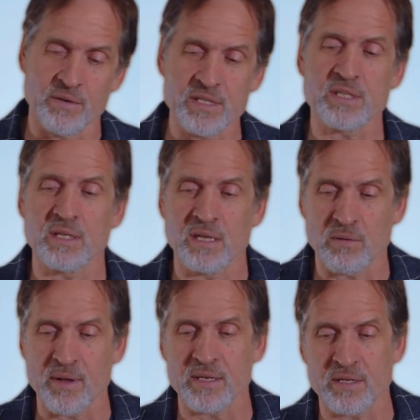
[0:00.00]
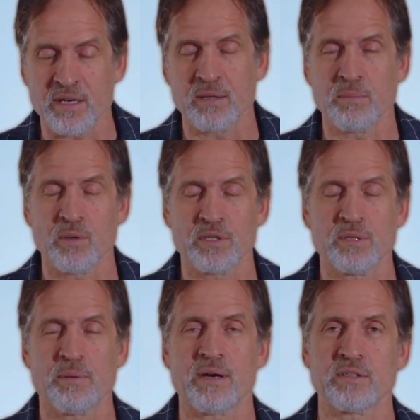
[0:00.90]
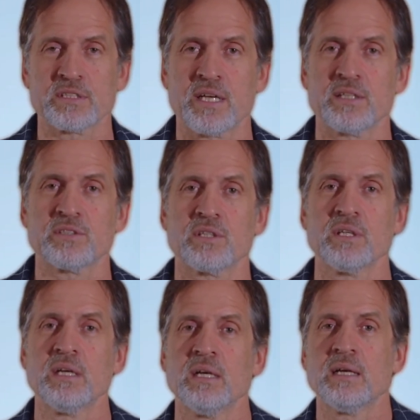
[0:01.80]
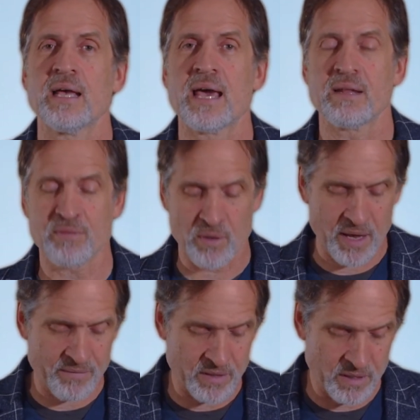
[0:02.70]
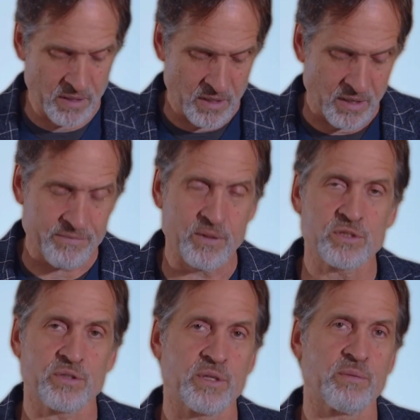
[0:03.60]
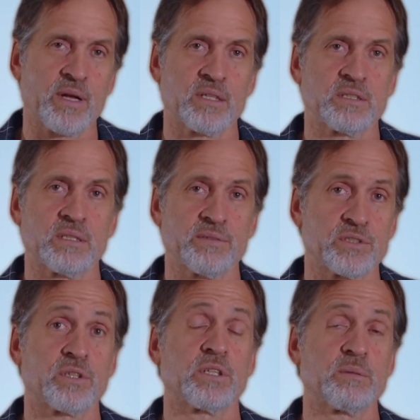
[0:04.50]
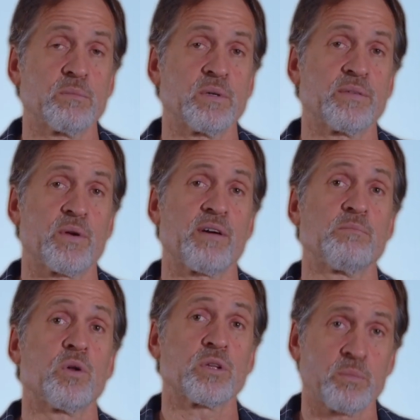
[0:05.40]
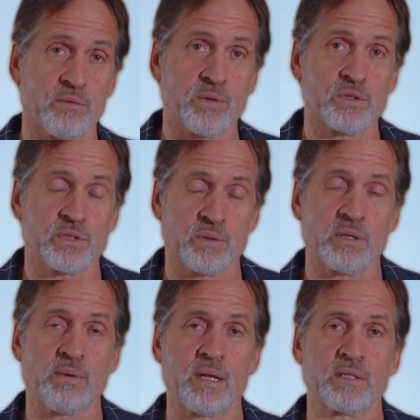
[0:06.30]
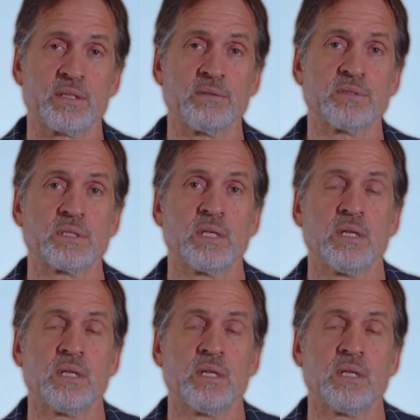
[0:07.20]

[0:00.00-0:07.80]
is a hereditary component to pancreas cancer, and if you have a first-degree relative, and certainly if you have multiple first-degree relatives